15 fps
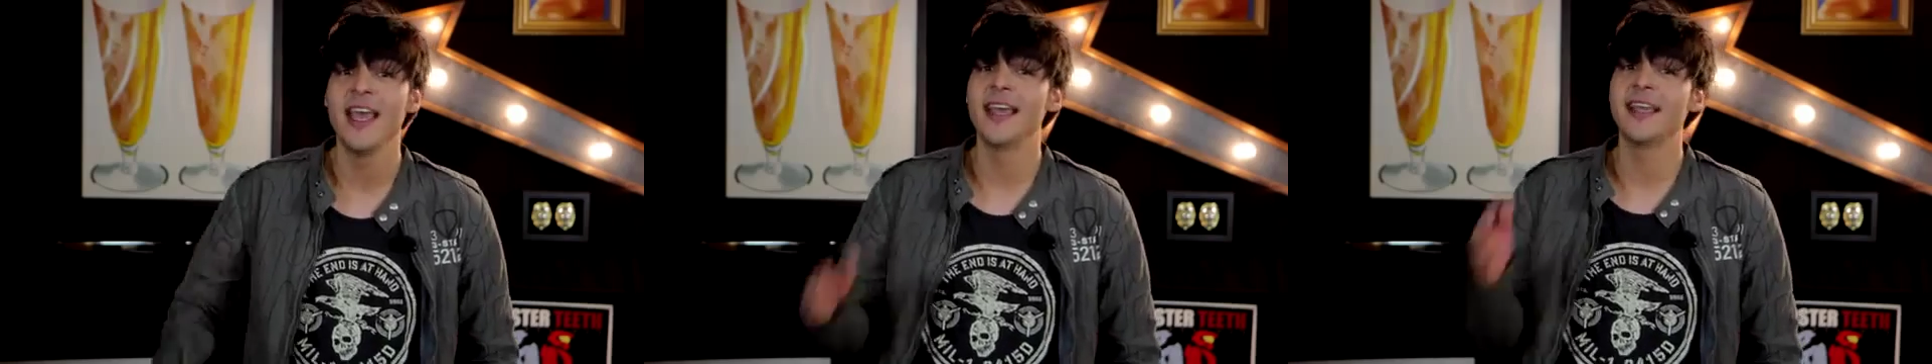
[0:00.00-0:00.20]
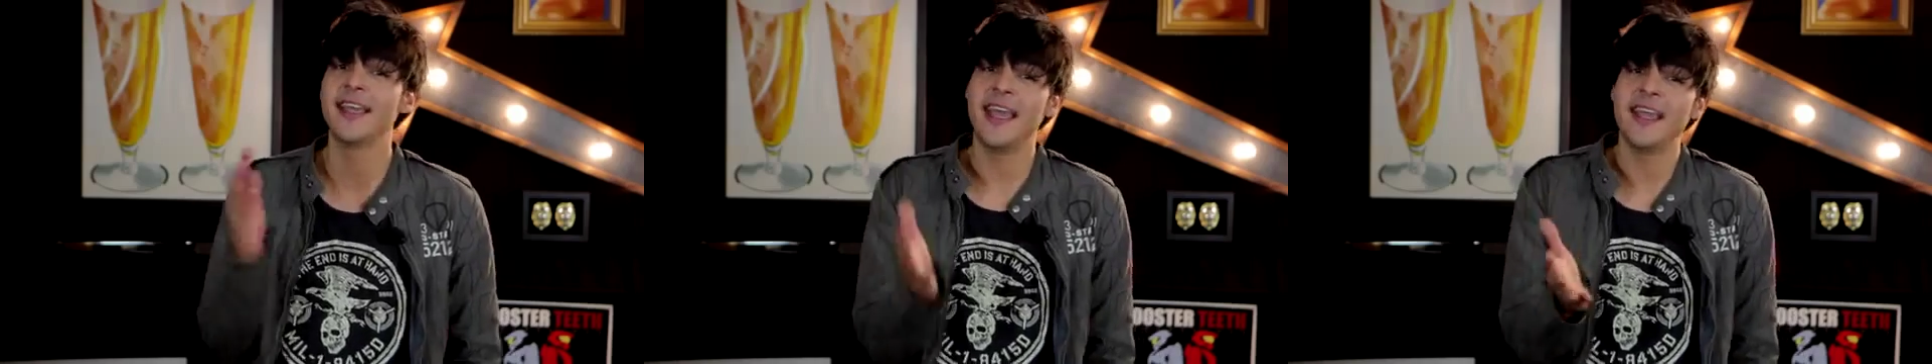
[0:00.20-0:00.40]

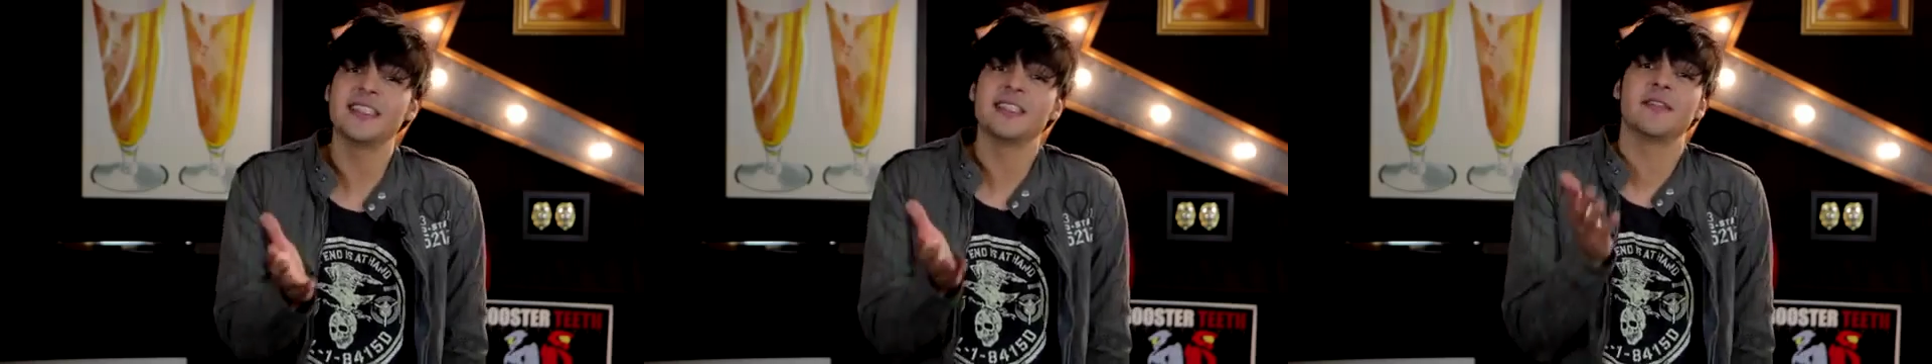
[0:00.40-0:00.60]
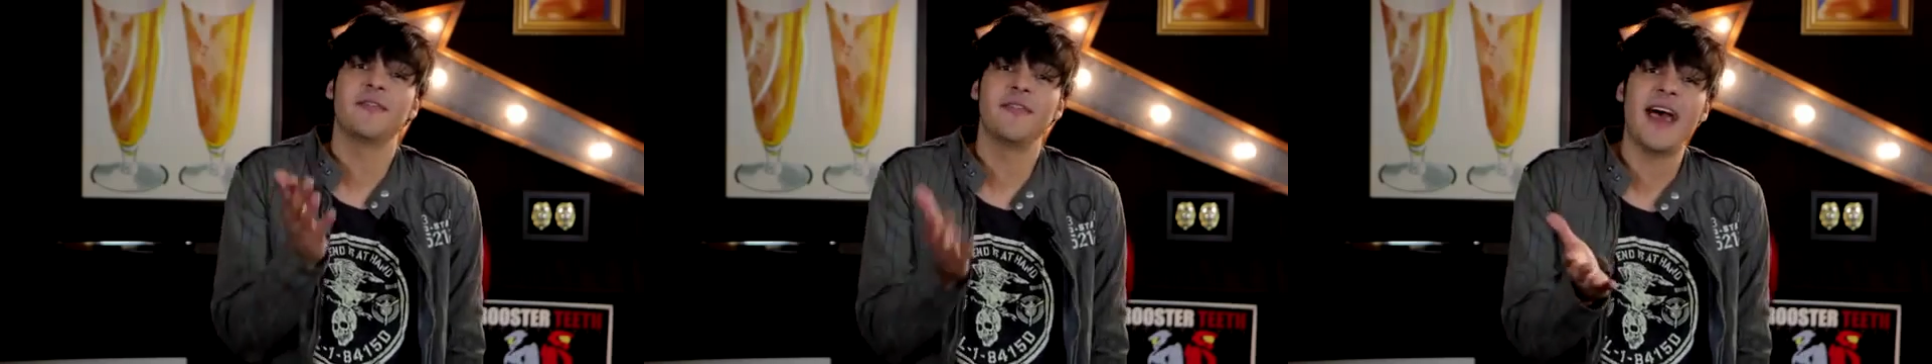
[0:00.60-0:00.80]
In
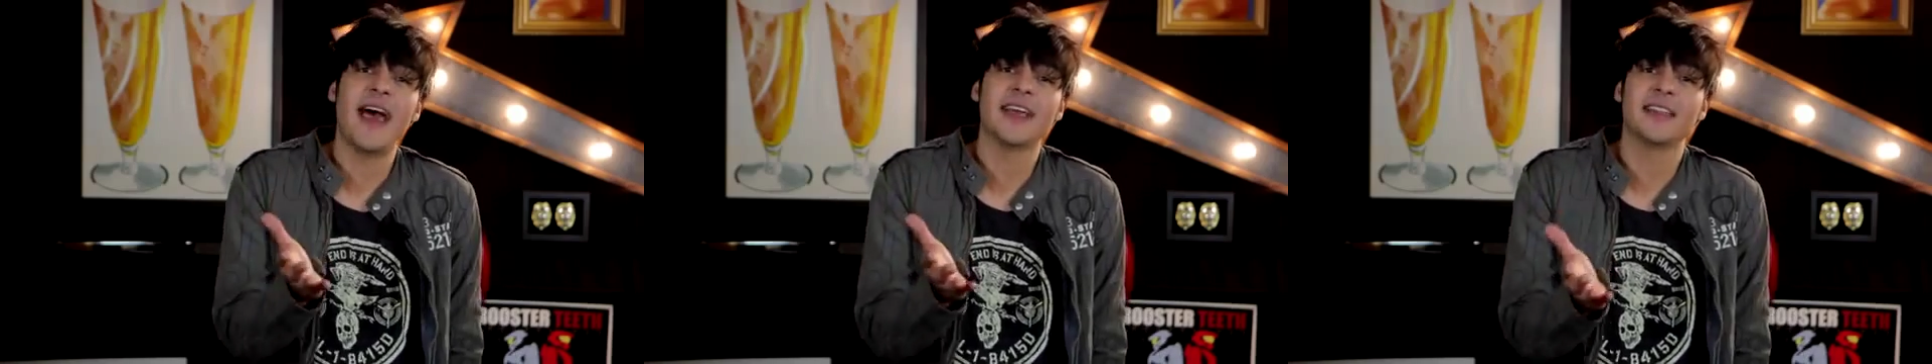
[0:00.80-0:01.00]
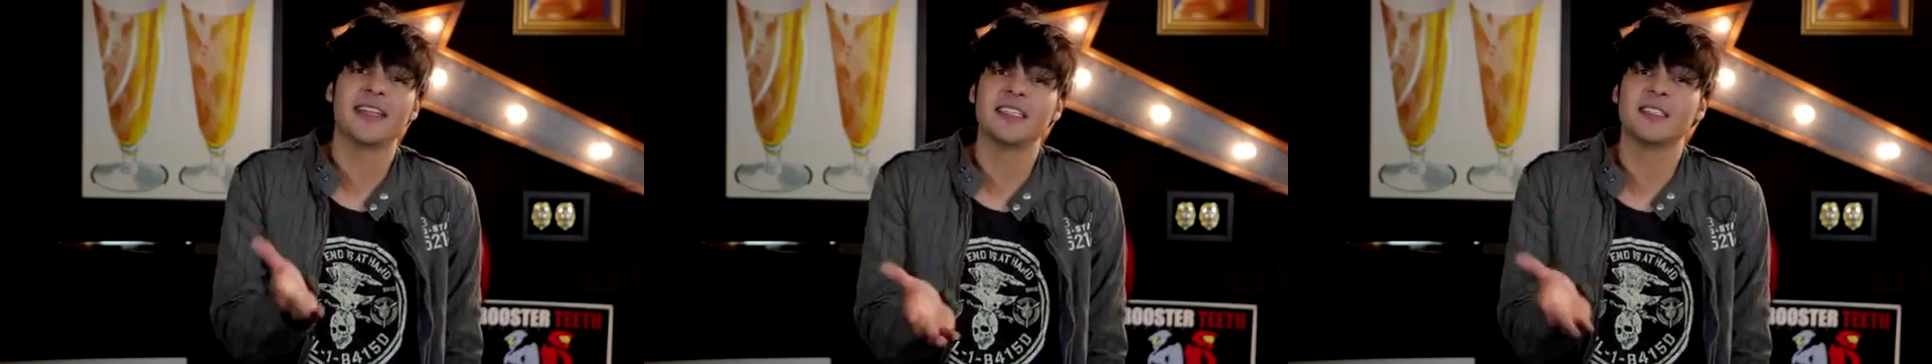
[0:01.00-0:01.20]
case the
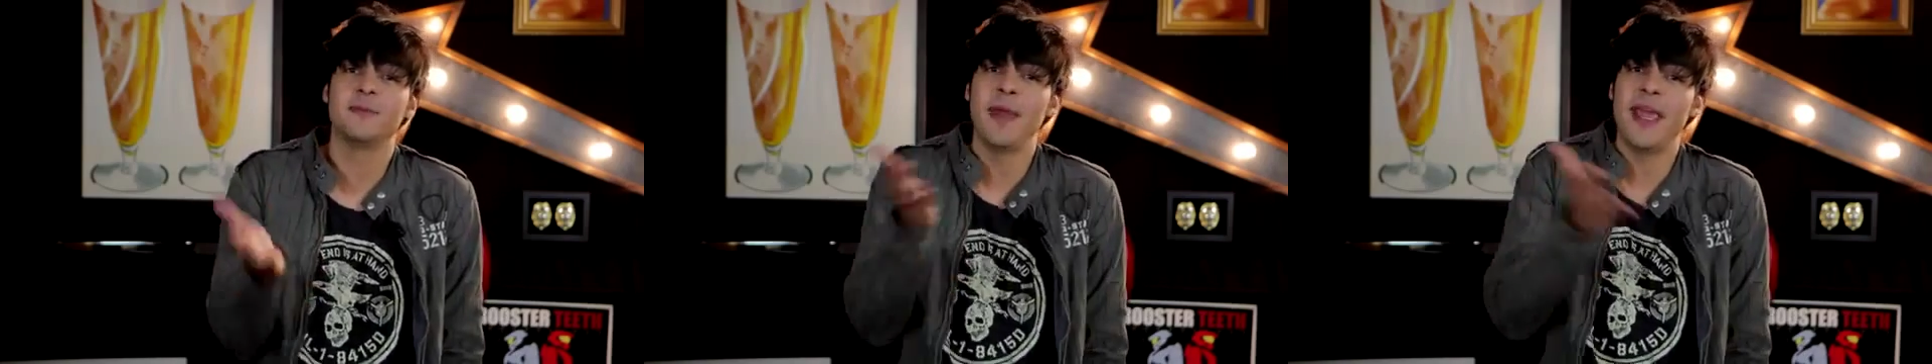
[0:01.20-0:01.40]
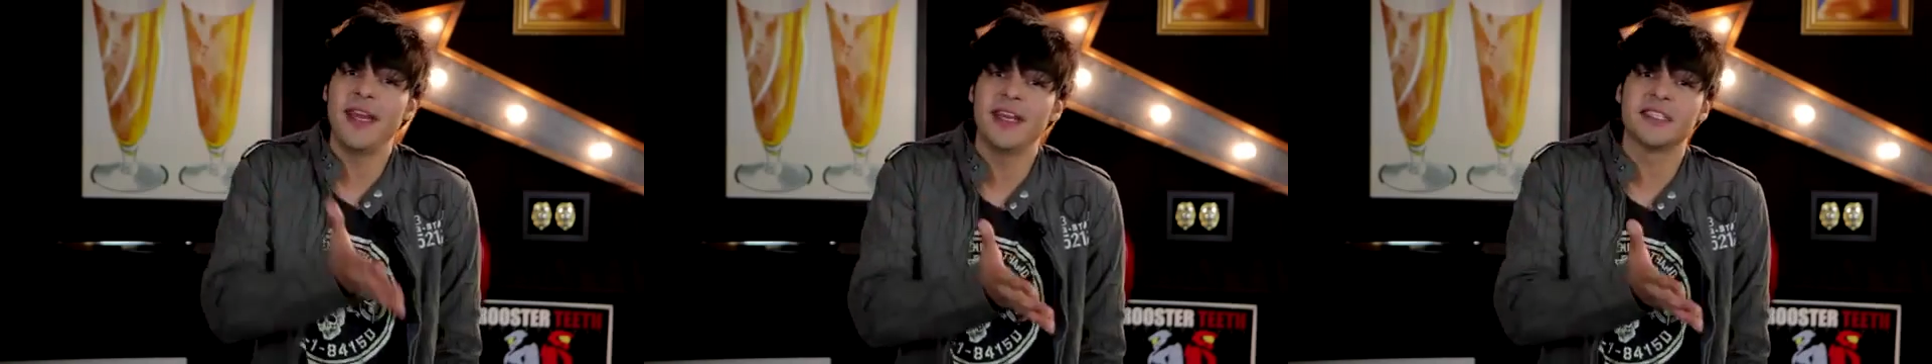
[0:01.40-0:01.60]
fact that it's
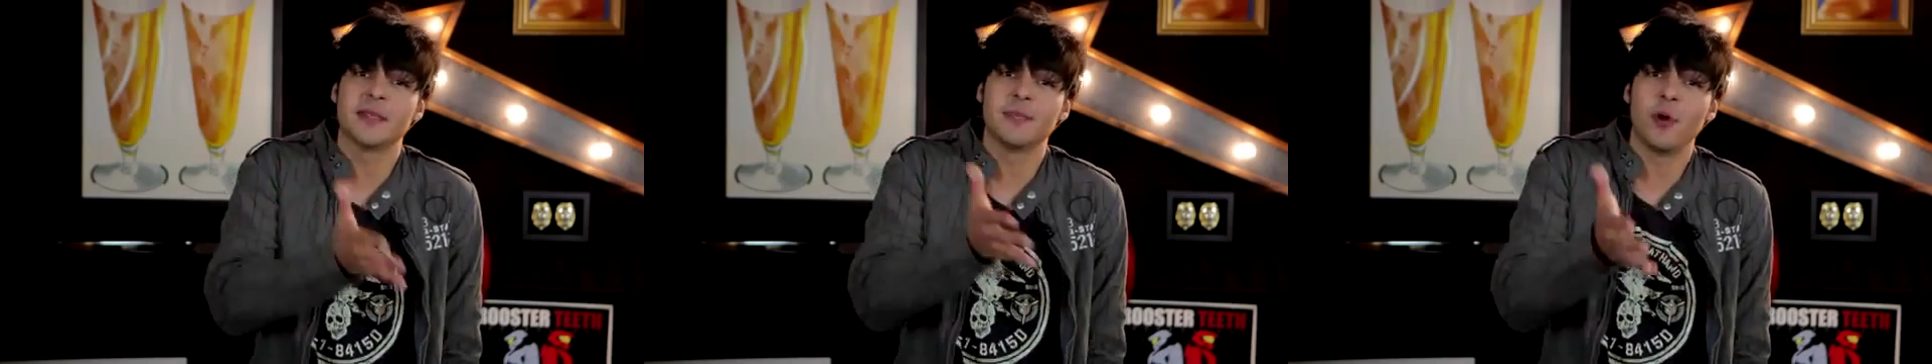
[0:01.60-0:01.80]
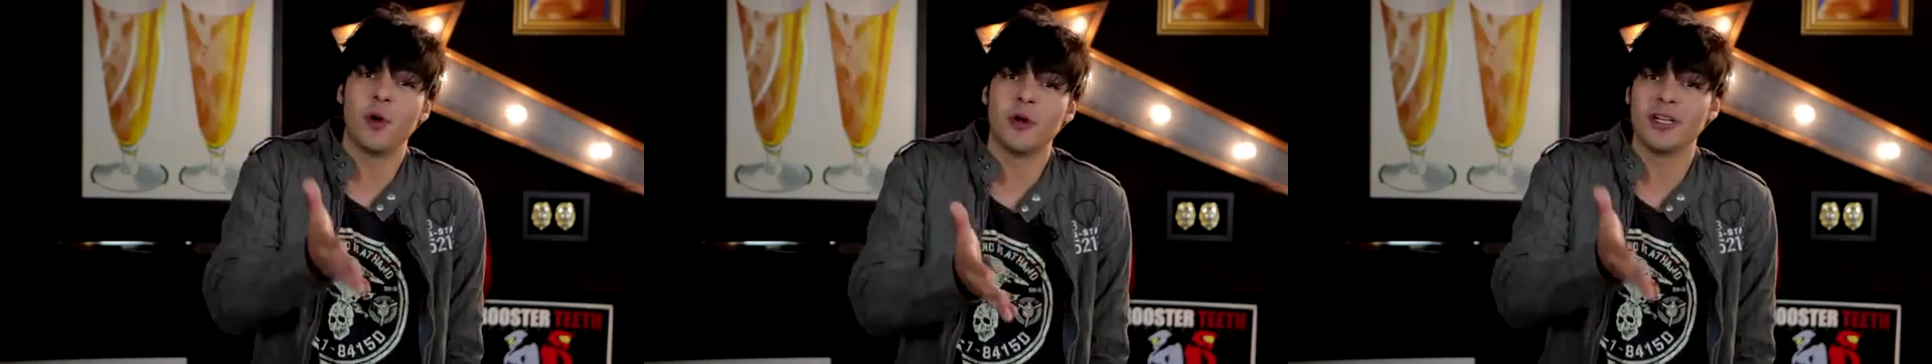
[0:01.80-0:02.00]
beta
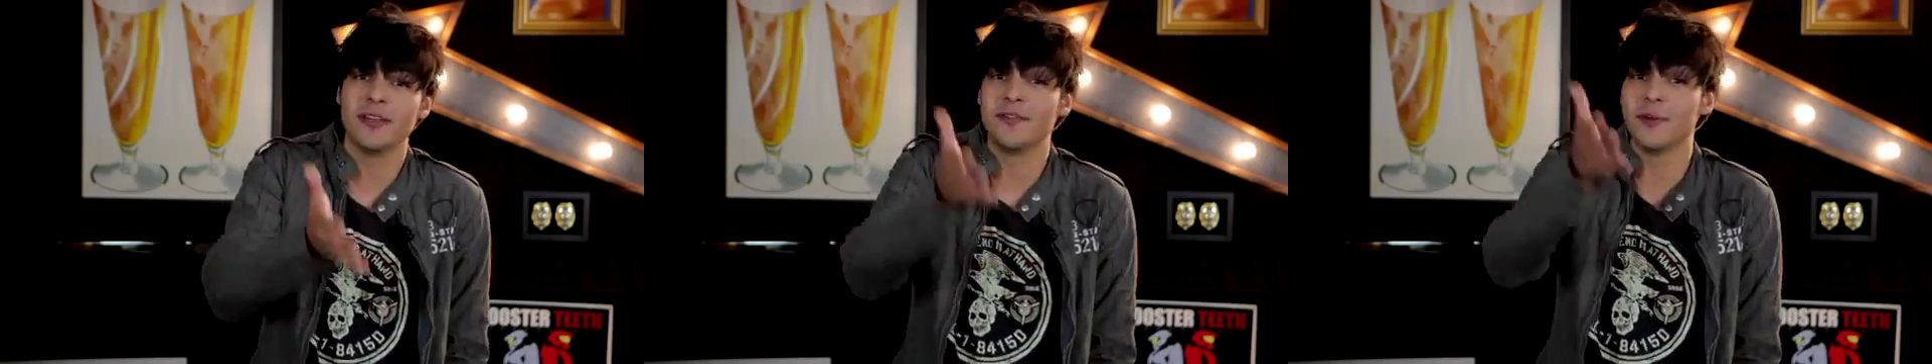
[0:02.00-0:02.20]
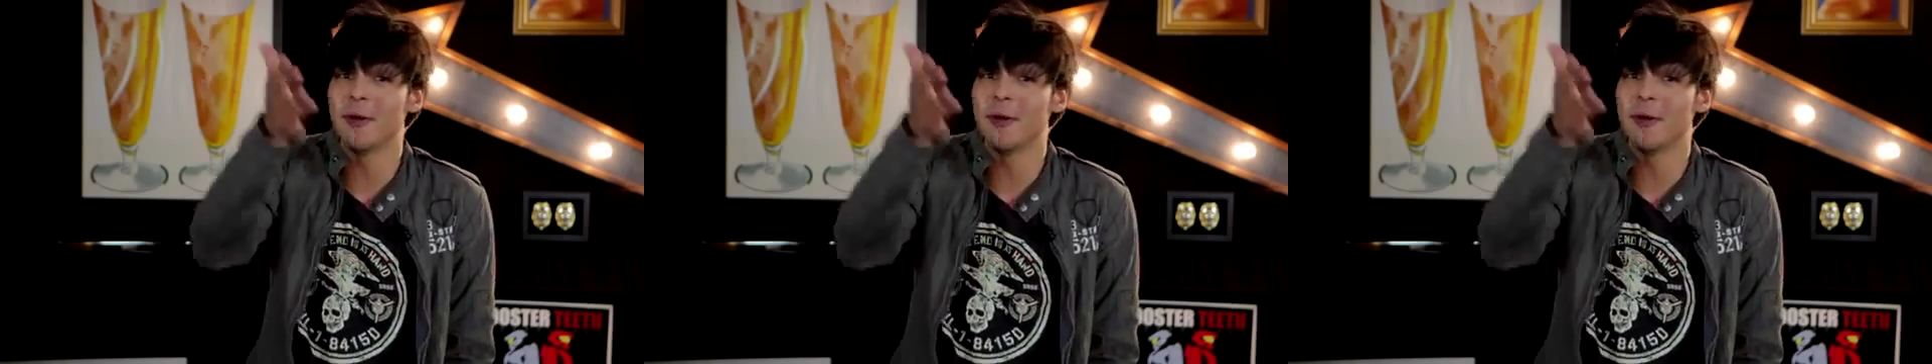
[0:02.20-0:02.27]
supporting